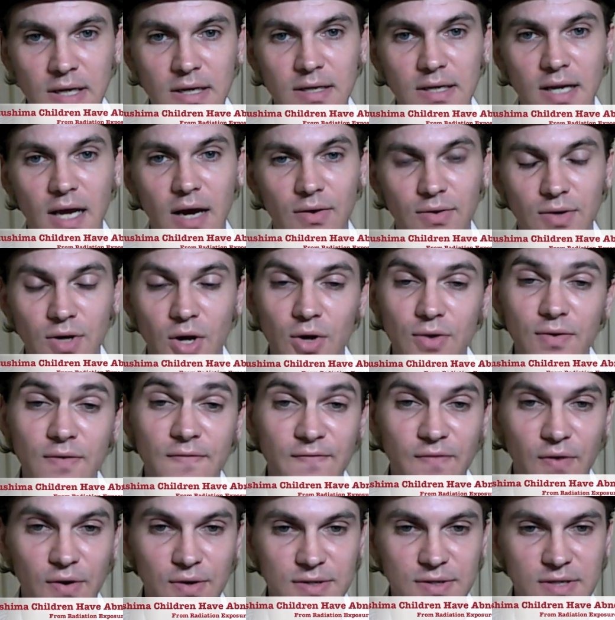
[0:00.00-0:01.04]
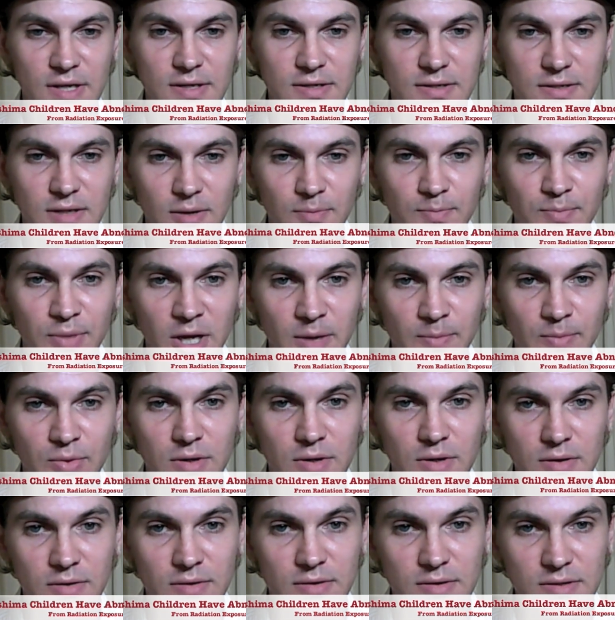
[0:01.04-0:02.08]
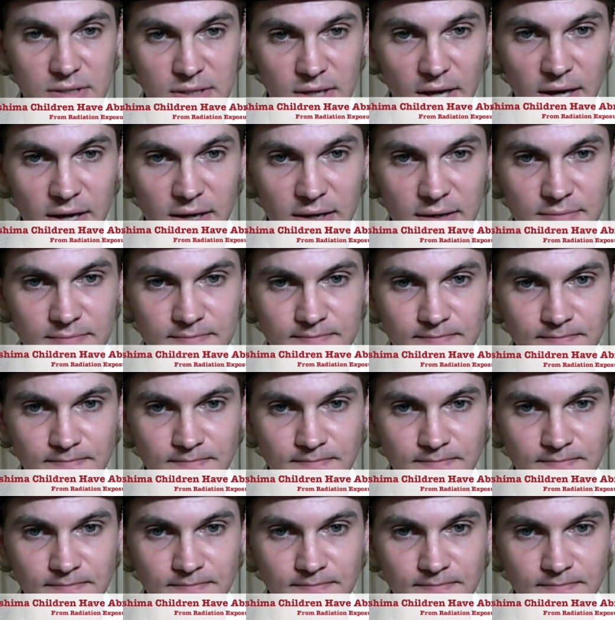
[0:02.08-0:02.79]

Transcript: Now, I know the first thing some people are going to say,